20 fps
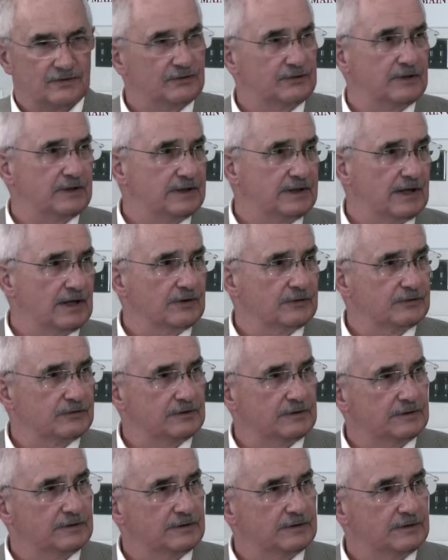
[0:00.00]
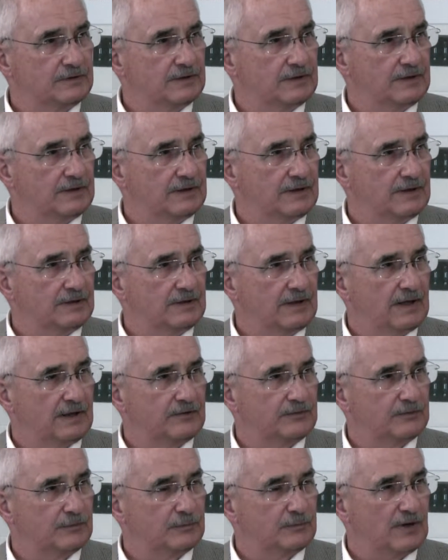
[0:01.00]
the city council and
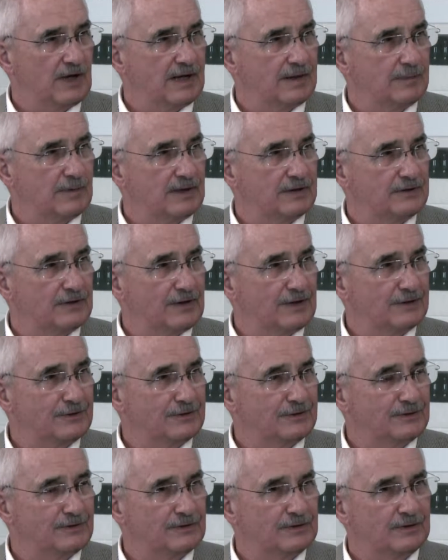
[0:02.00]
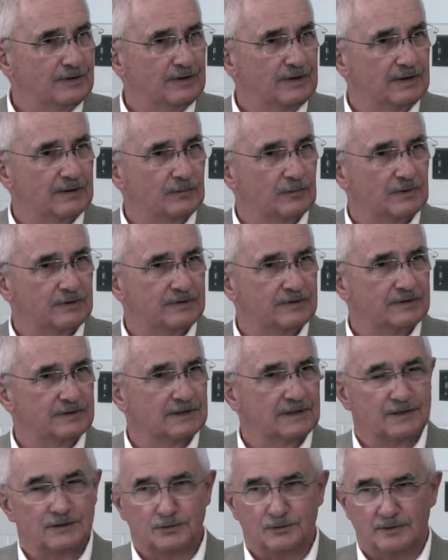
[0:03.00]
had some time, I thought, and one thing
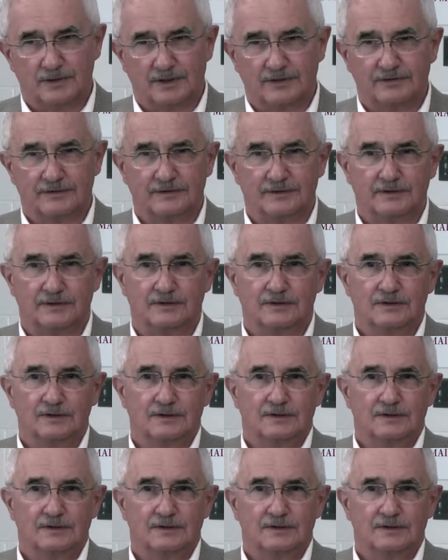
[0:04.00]
led to another, and